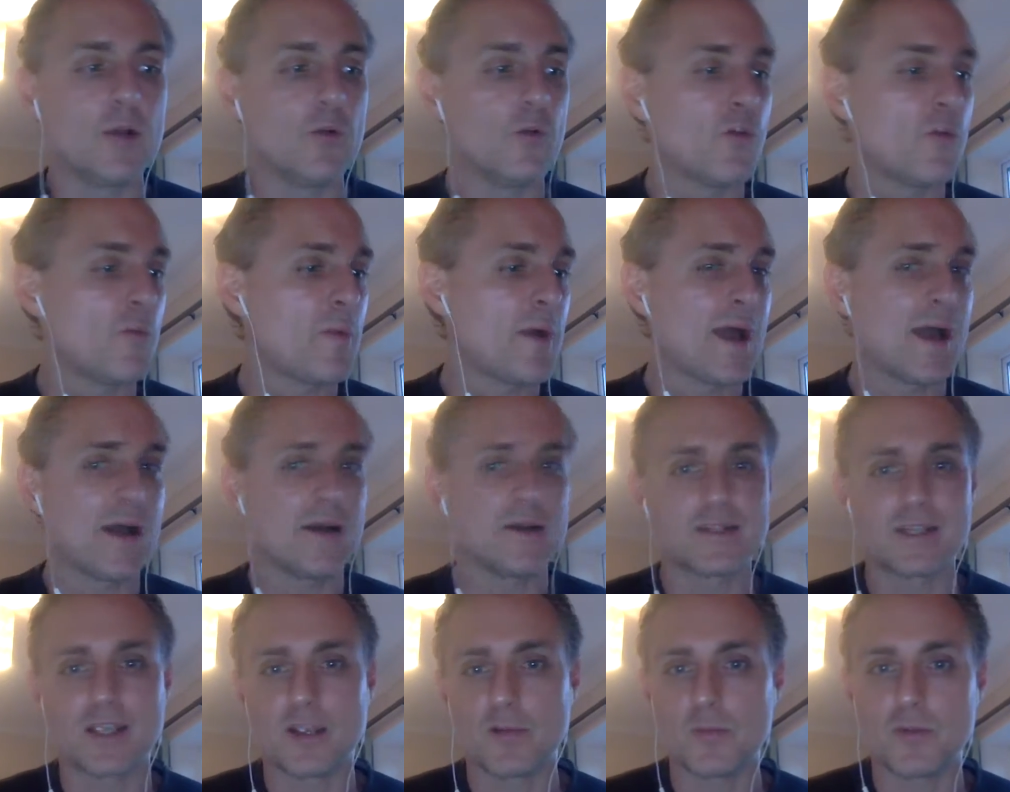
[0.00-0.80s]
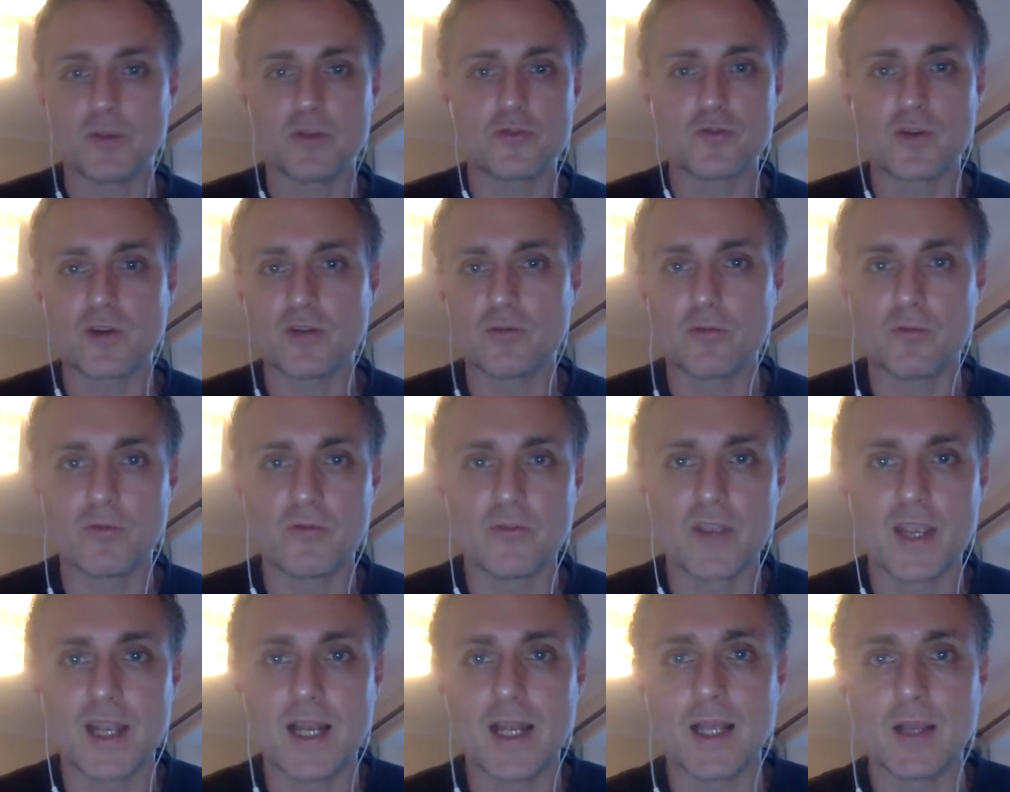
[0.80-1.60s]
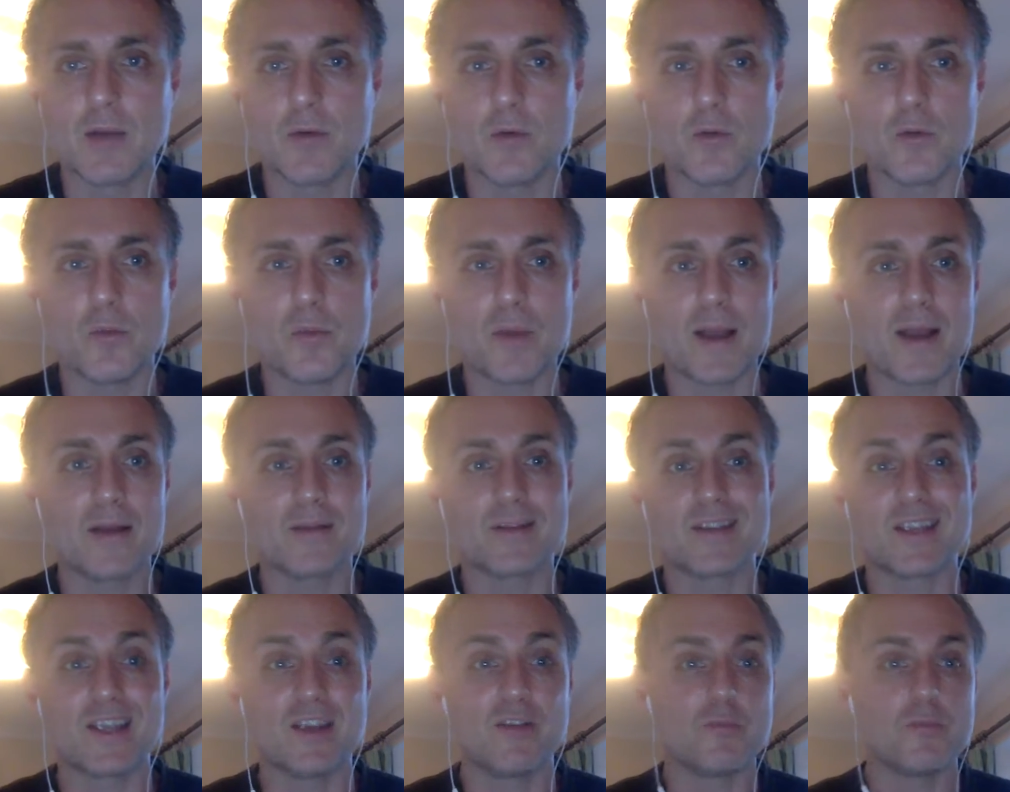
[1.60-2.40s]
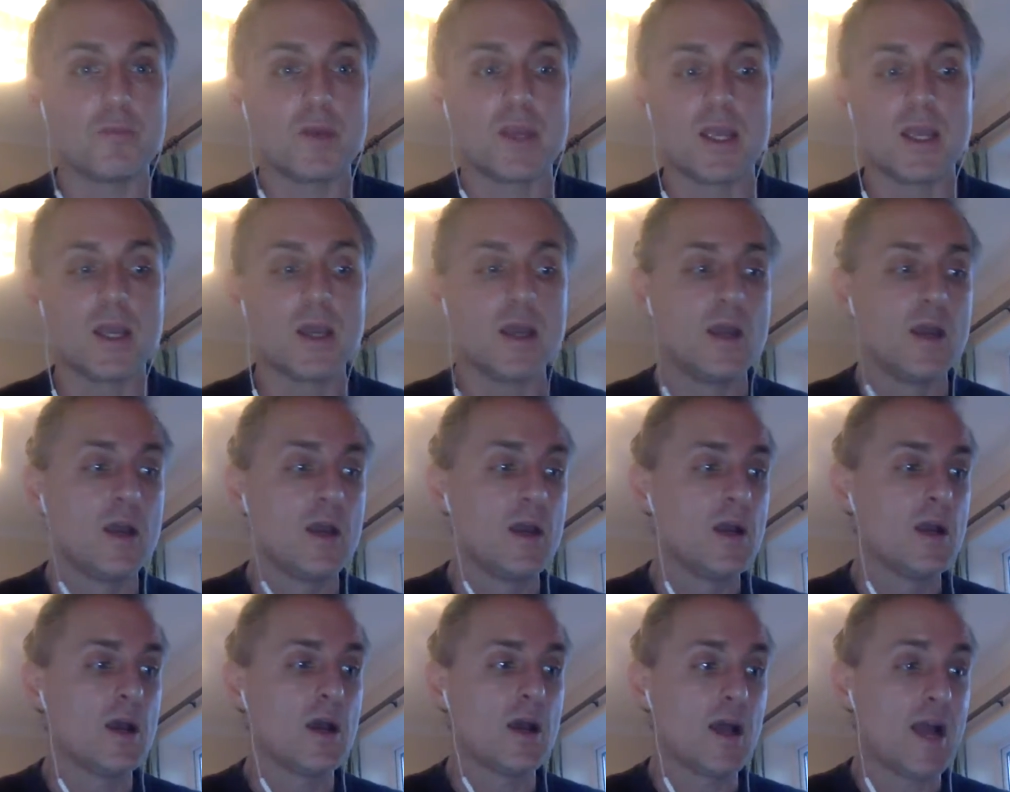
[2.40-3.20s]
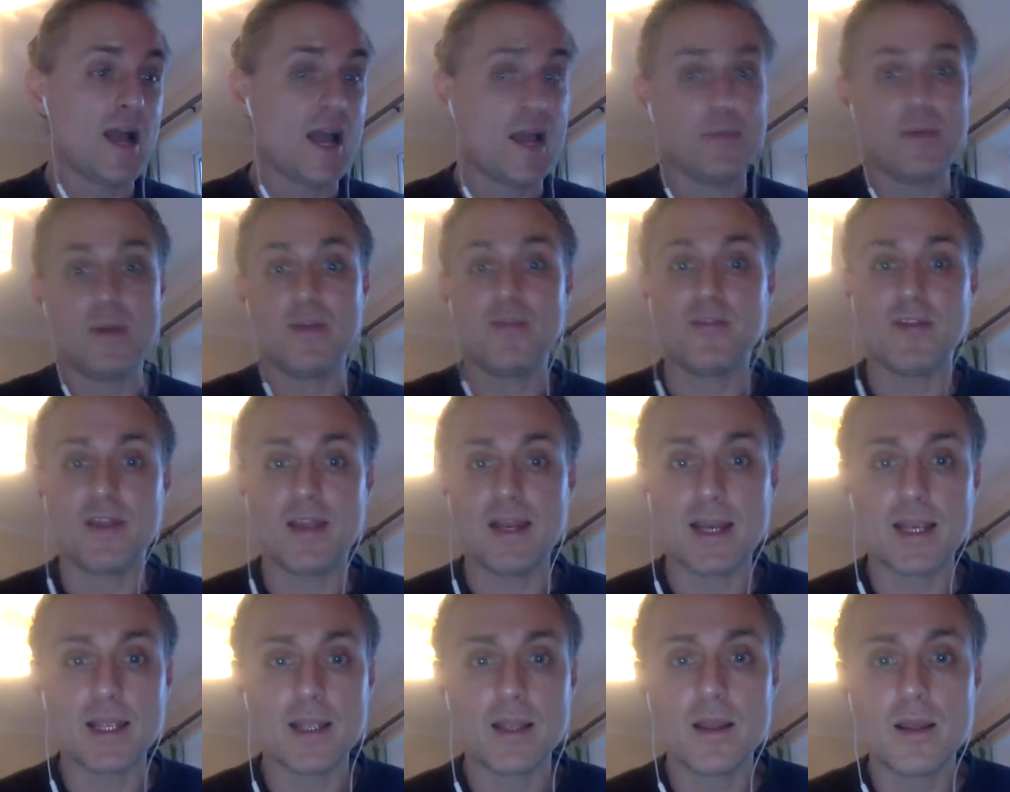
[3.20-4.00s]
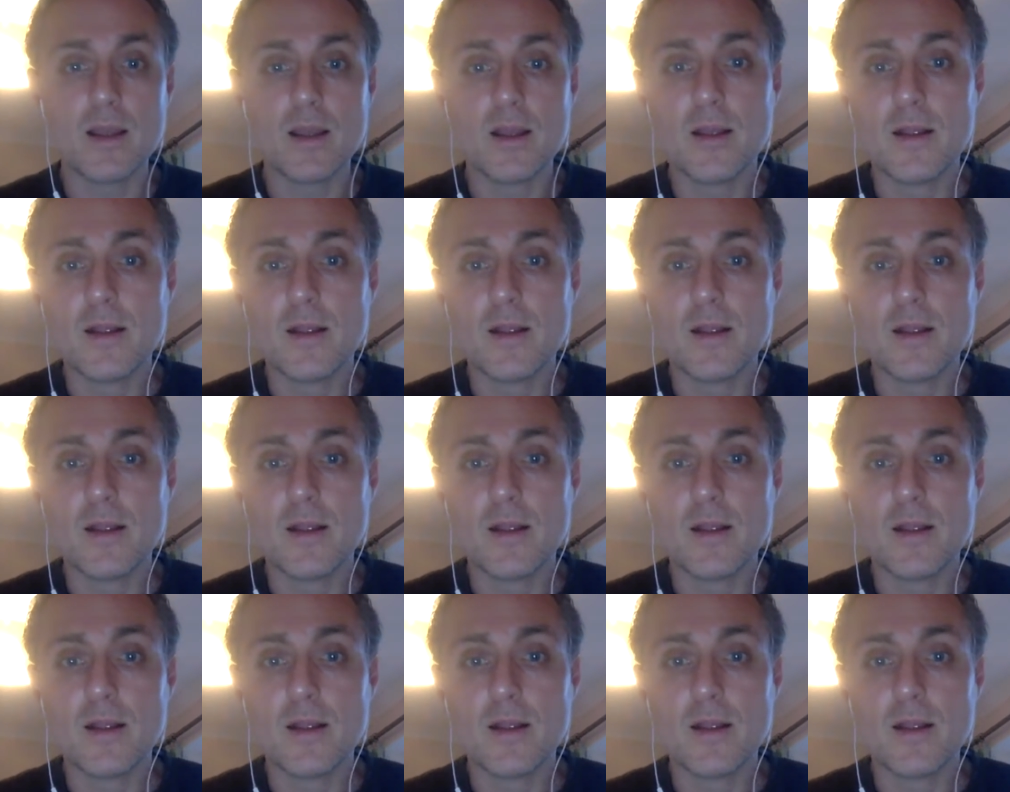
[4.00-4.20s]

or the power to give me a stressful feeling, or the power to give me a happy feeling,